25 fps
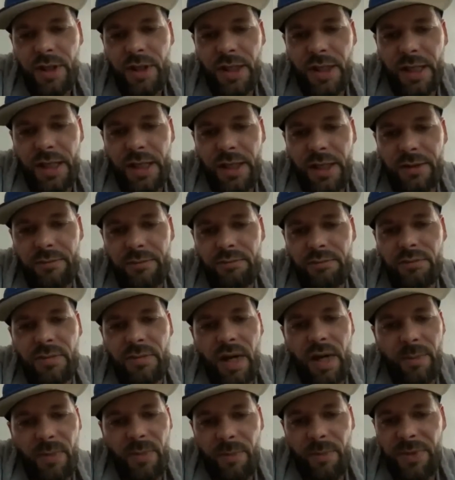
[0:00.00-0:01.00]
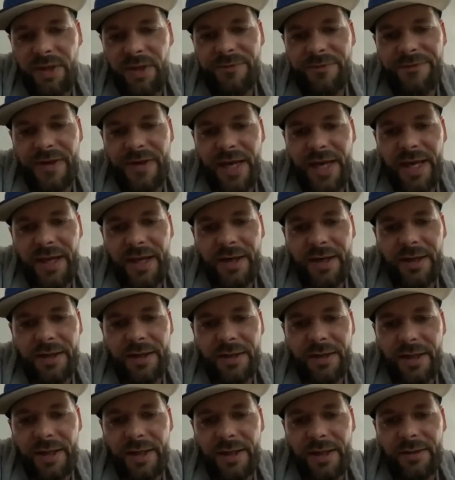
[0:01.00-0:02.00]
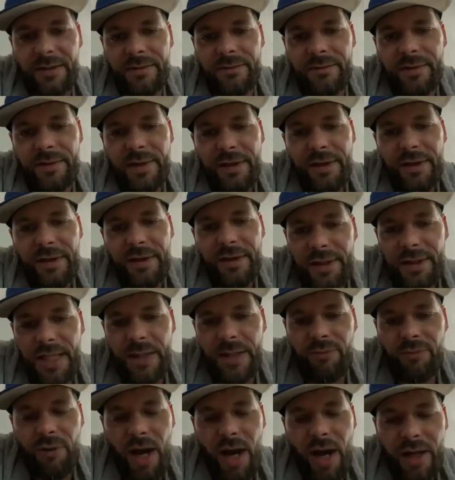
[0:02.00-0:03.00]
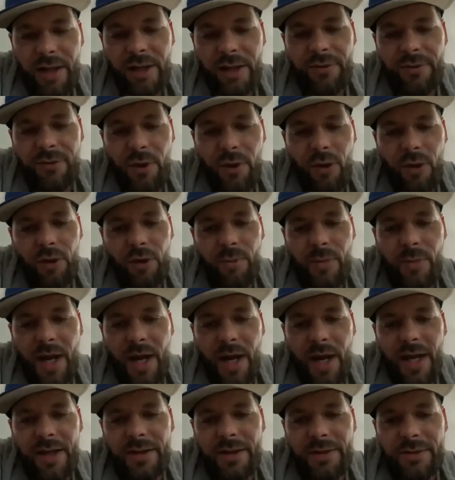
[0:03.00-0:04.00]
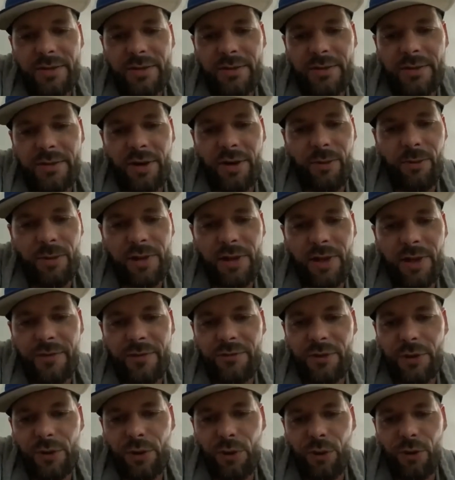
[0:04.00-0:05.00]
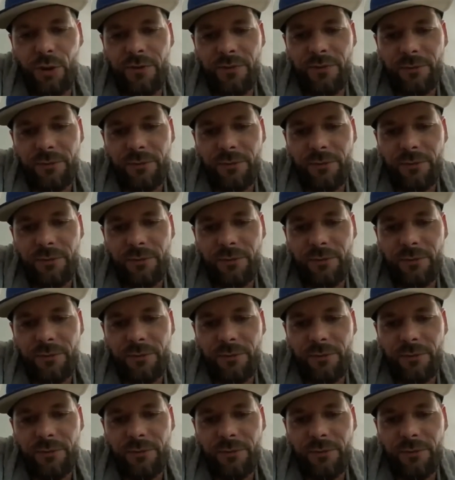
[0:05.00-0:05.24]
And I'm a big fan and keep rocking and rolling, Mike. You know, we love you in Louisville.